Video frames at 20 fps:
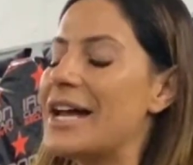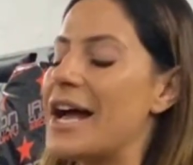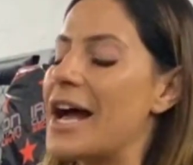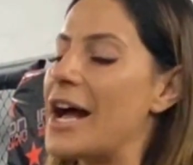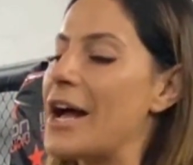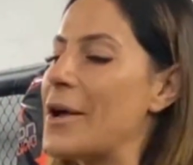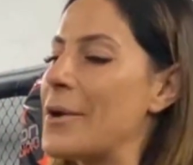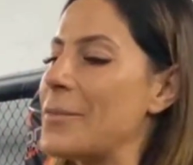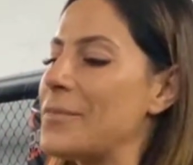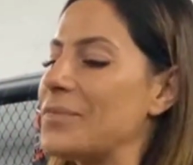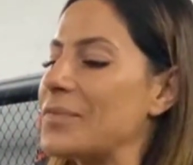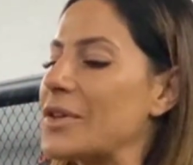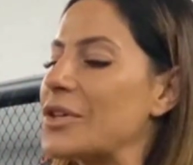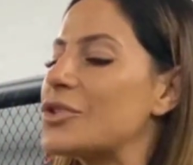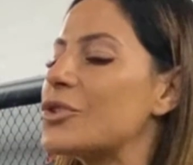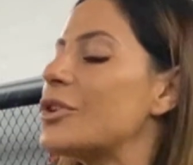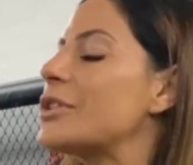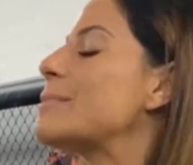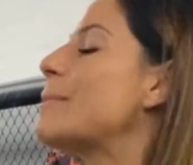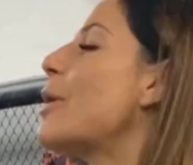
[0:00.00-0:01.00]
Um,
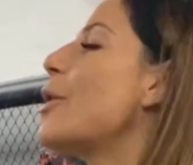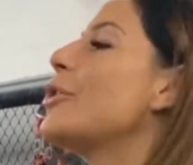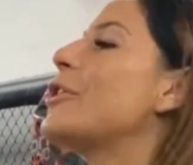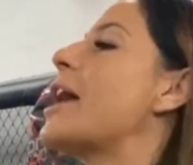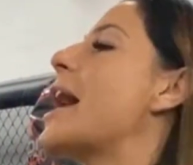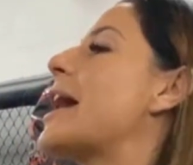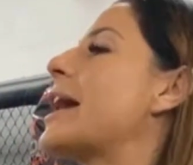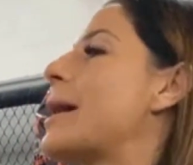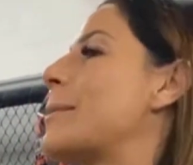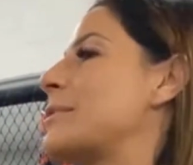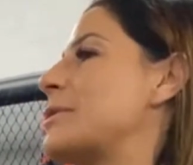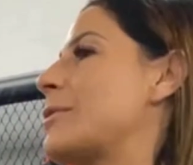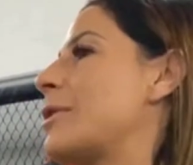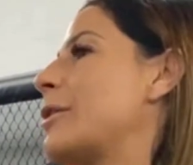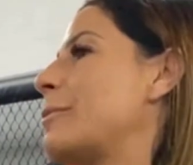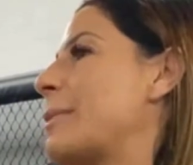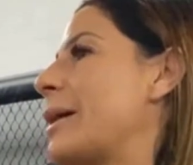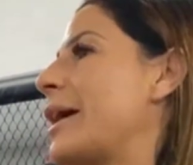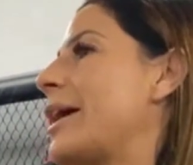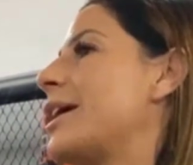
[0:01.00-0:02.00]
so it's my own hang-ups around
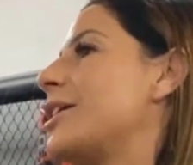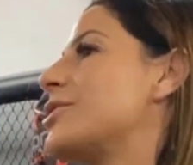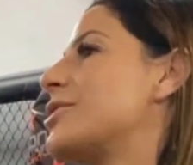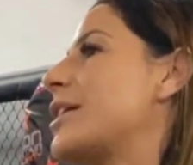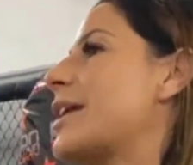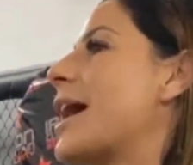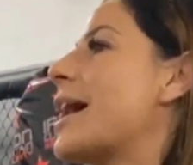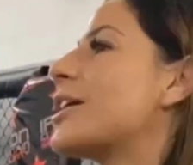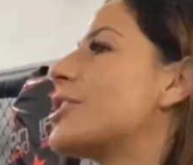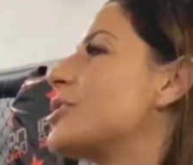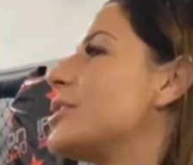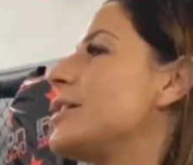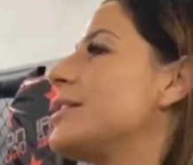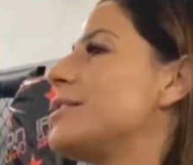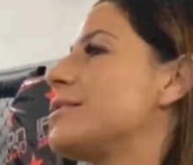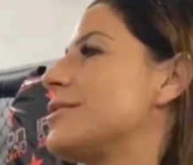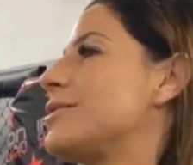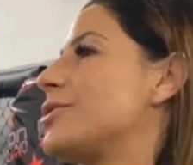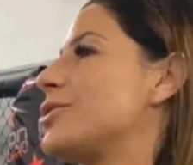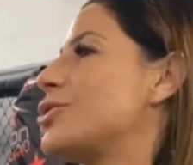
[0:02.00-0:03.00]
my age that actually
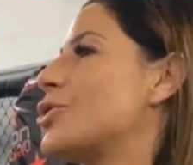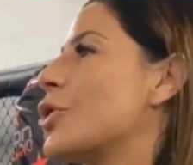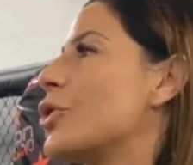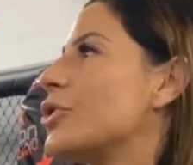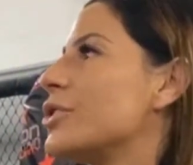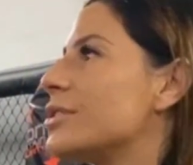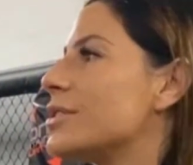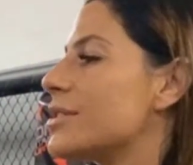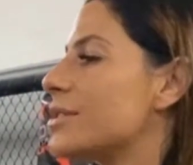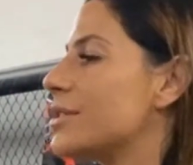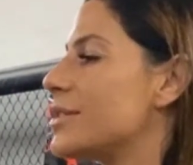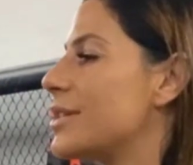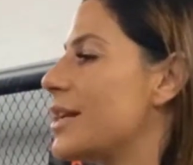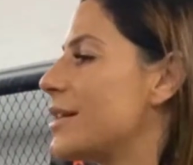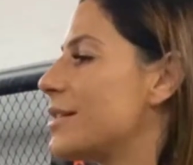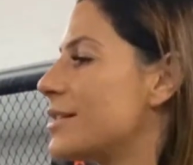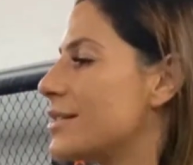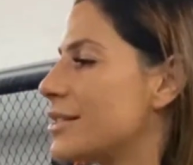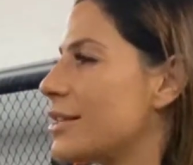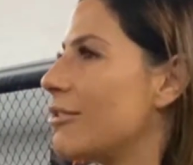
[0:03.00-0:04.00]
don't
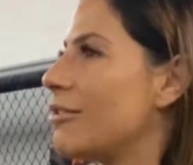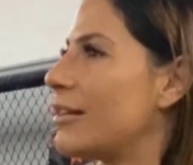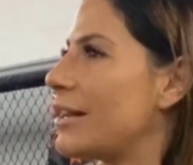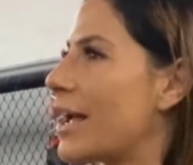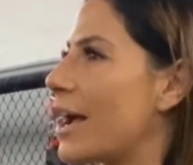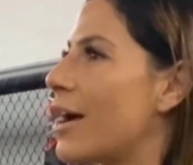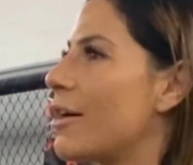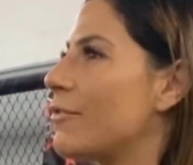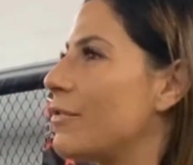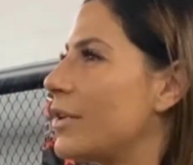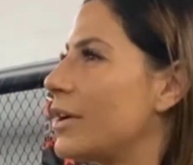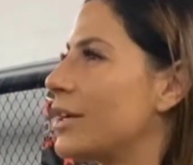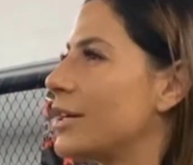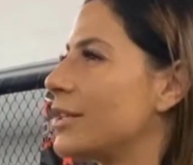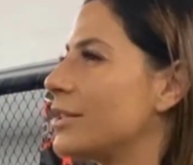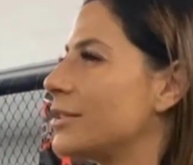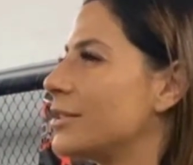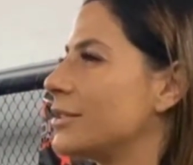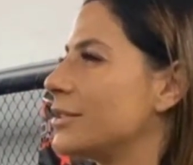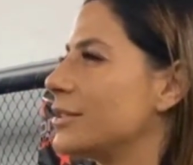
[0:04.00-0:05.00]
necessarily have
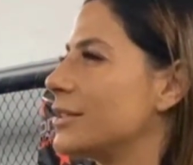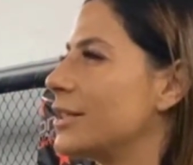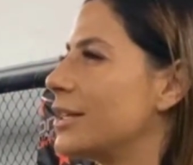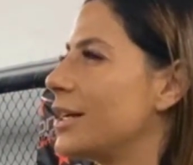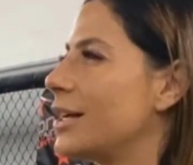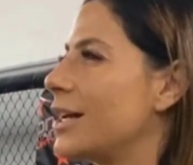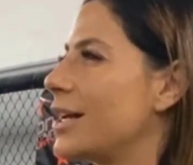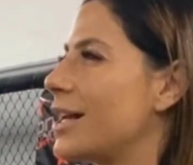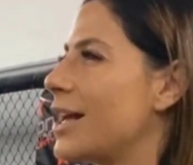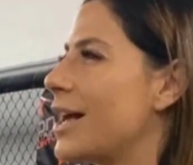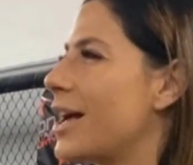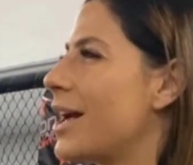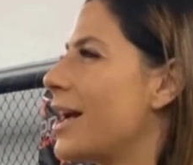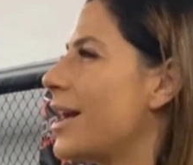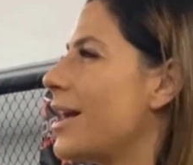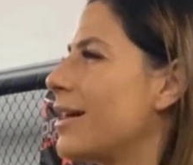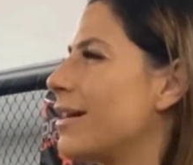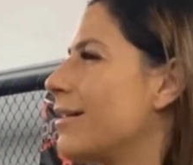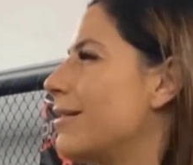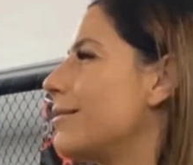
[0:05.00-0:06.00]
a an effect on the
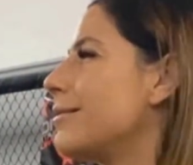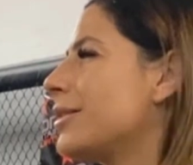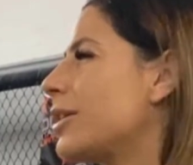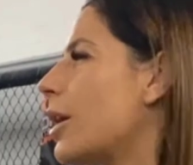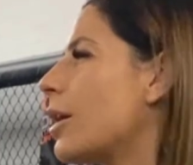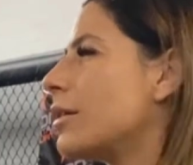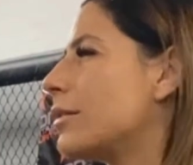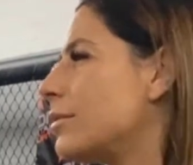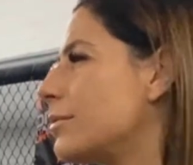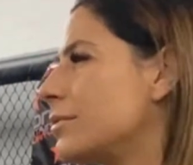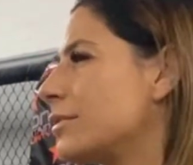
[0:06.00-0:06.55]
way you play. Yeah, mm.